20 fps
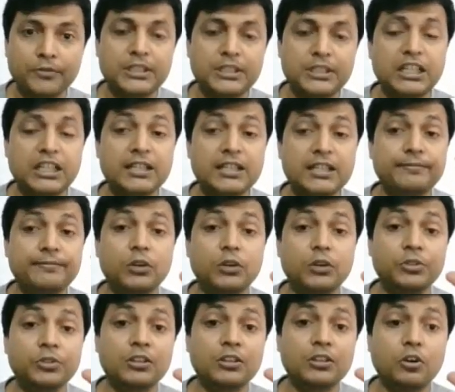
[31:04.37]

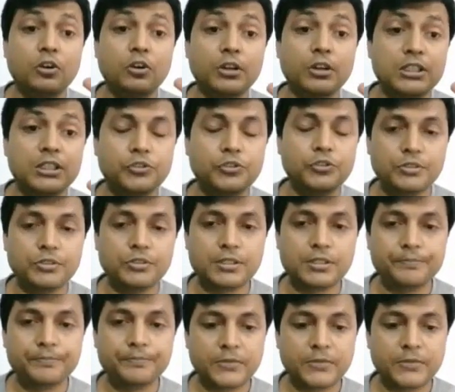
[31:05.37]
number of seeds found
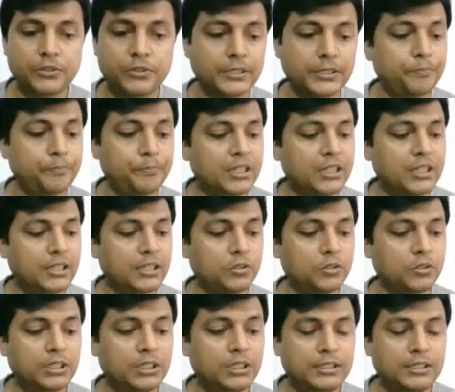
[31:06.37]
in oranges.
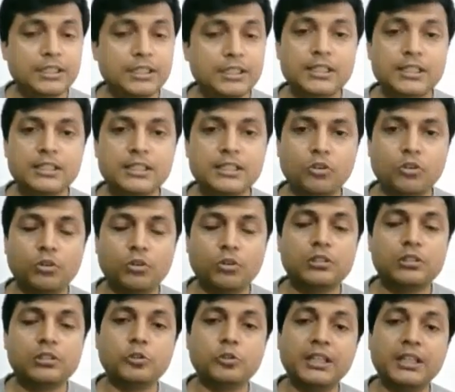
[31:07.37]
Okay, now
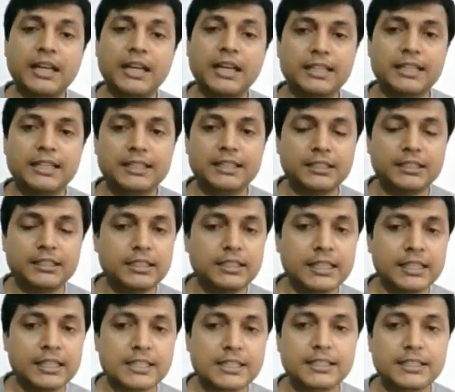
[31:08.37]
this is also
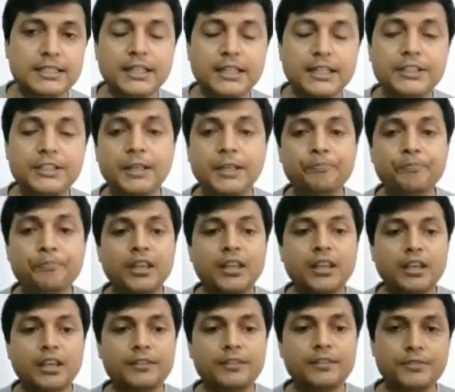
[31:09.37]
being highlighted in
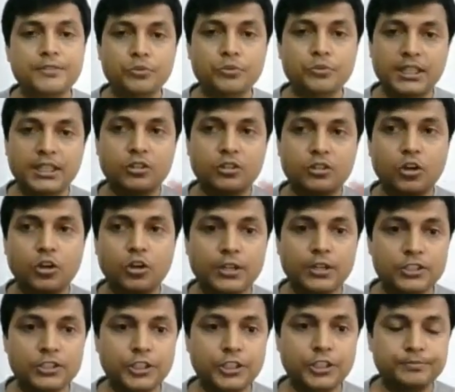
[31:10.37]
NCERT.
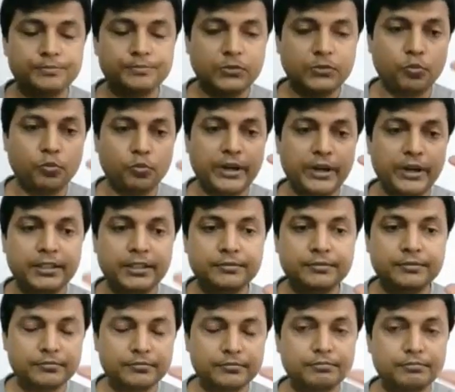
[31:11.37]
If you take
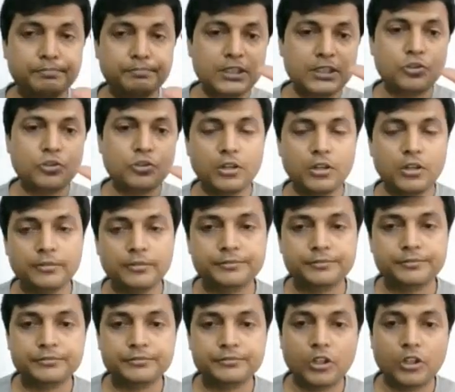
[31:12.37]
orange, one
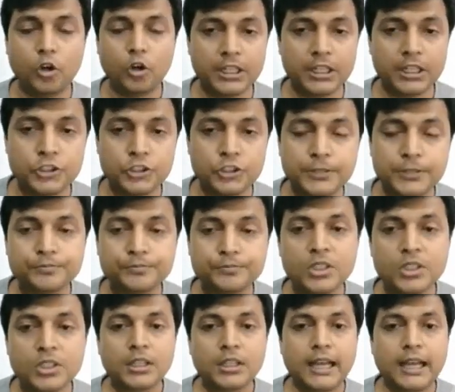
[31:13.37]
piece of
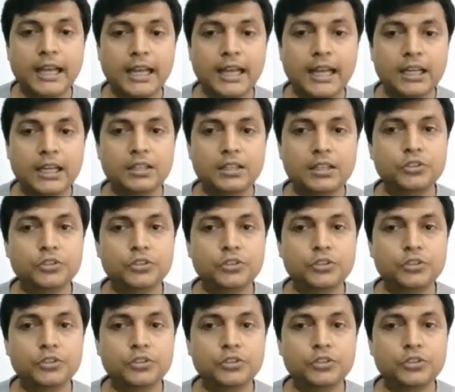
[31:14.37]
orange,